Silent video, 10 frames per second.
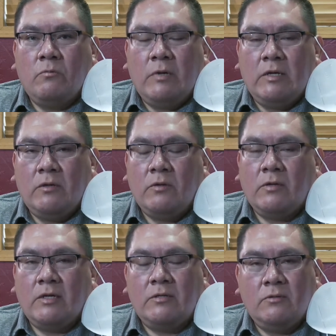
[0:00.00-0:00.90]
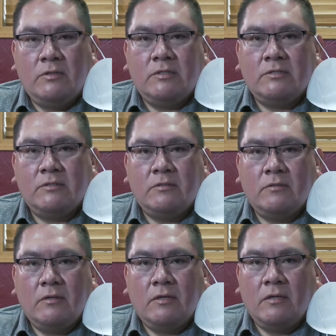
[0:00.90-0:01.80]
We know you can do this,
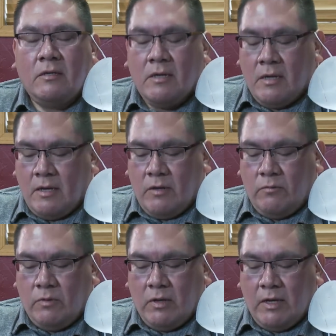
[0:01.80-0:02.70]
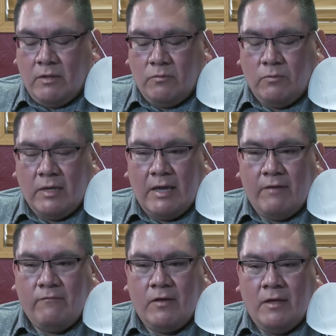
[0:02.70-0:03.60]
and we
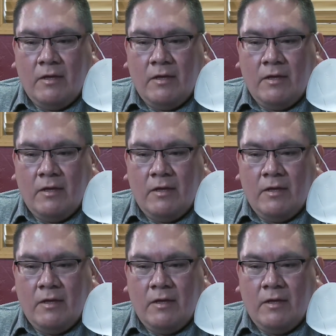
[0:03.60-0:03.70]
have